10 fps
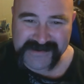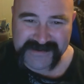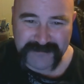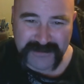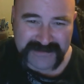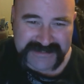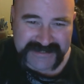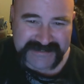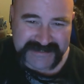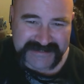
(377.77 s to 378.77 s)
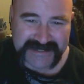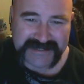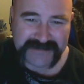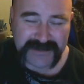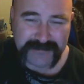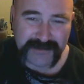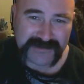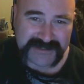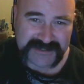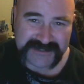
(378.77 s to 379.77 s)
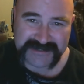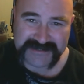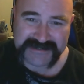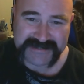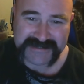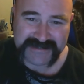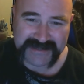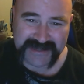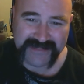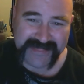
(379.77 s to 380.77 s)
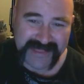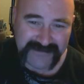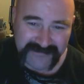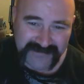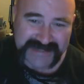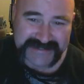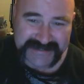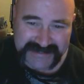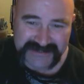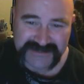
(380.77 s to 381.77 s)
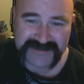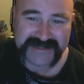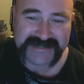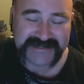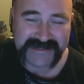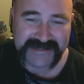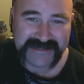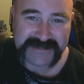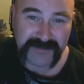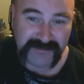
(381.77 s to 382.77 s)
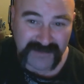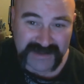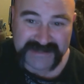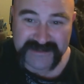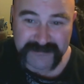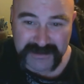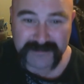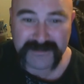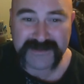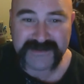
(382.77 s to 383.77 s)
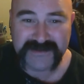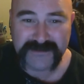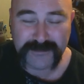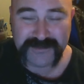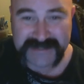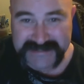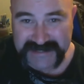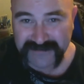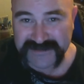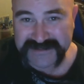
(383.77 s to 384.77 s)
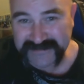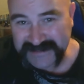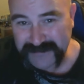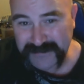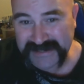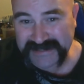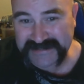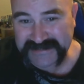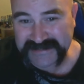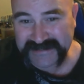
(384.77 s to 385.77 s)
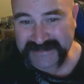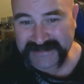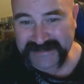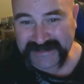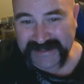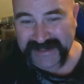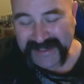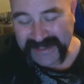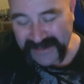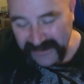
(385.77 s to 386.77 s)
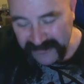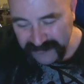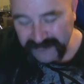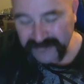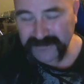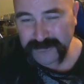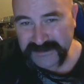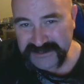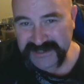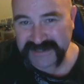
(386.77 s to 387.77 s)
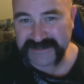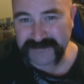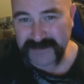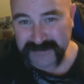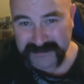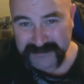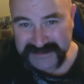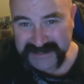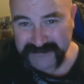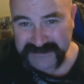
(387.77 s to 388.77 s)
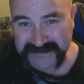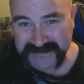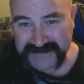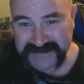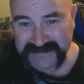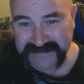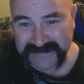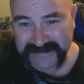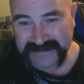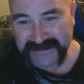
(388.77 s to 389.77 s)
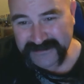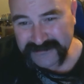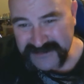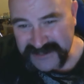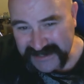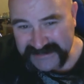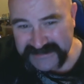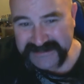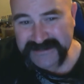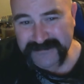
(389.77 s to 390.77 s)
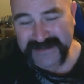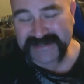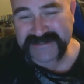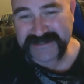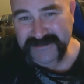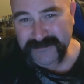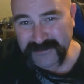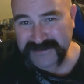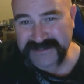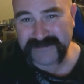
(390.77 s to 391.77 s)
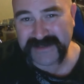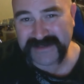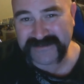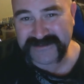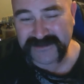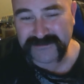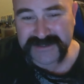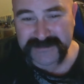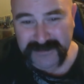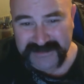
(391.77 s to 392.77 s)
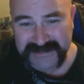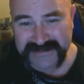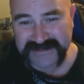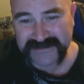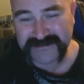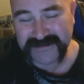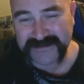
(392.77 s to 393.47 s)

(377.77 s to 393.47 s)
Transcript: Now, policy is decided by politicians, and their vested interest is providing the public with the service that they demand. If we change public perceptions, it will change the demands that the policymakers are responding to.